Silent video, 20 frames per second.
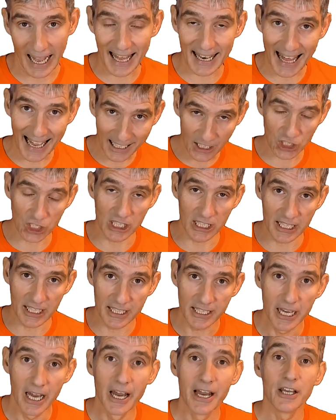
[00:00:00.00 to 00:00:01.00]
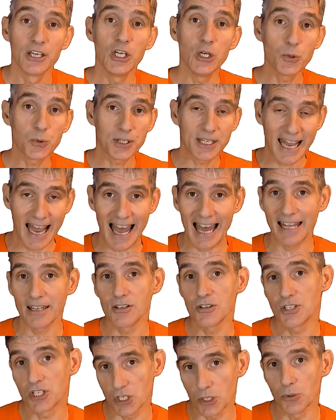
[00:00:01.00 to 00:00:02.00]
And actually, you
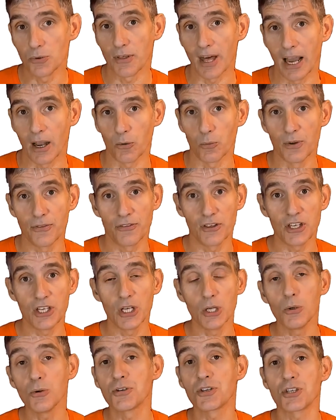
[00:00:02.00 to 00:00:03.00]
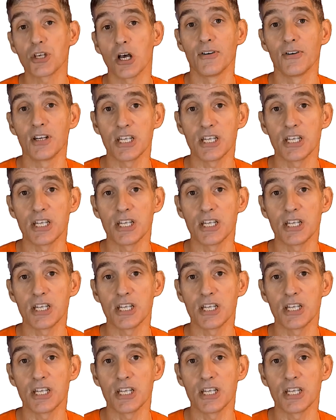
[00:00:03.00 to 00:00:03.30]
can do that with the use